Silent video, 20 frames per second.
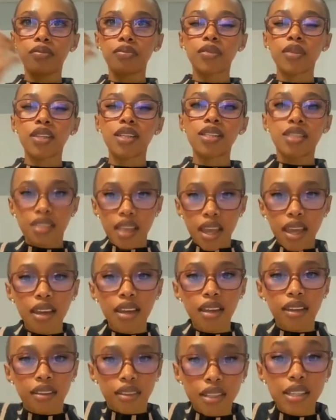
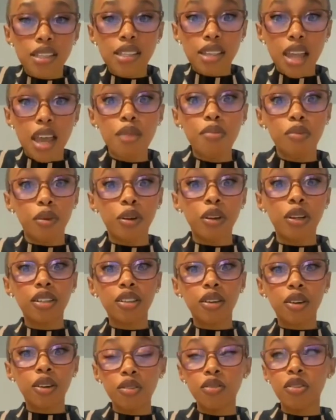say the same
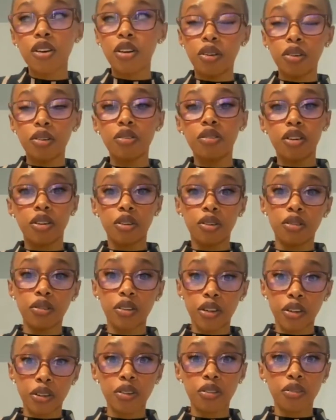word over and over and
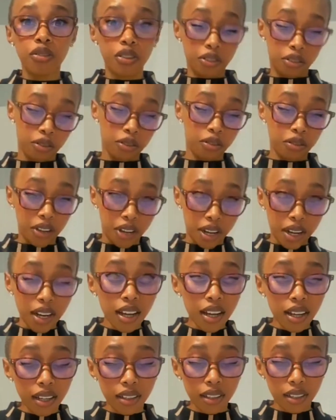over and over and over,
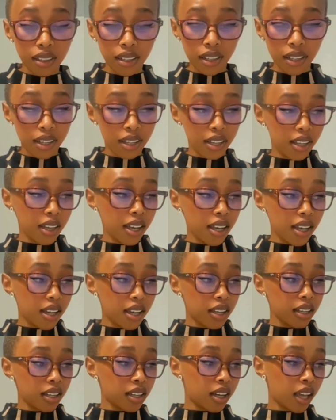
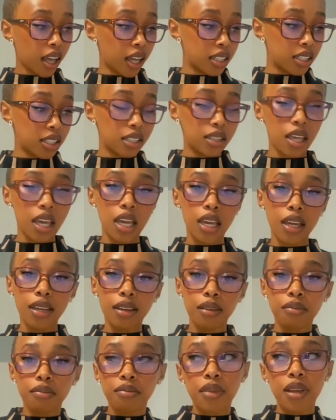because
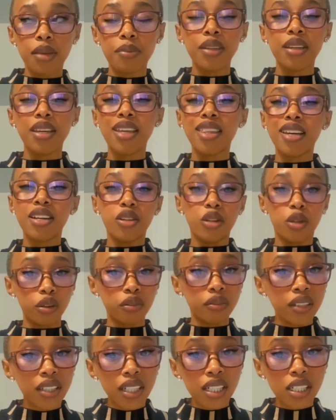they may be either
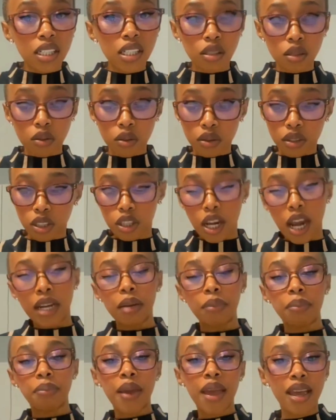nervous or they're
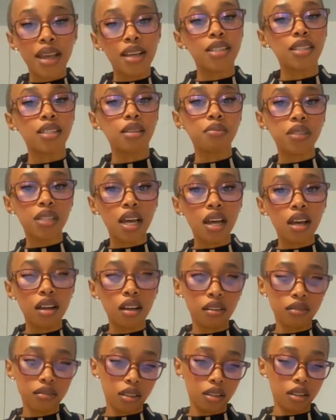trying to pace
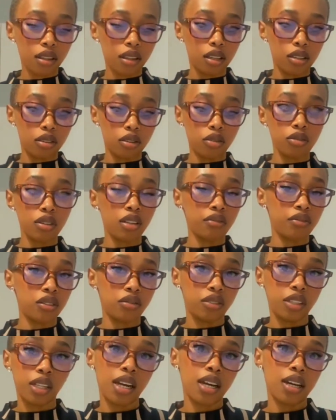themselves and they don't
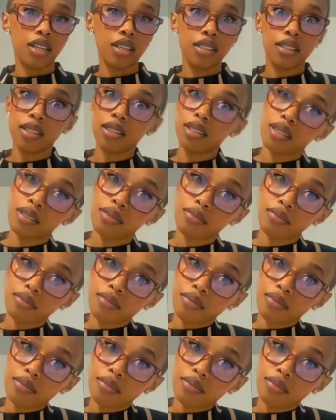even realize.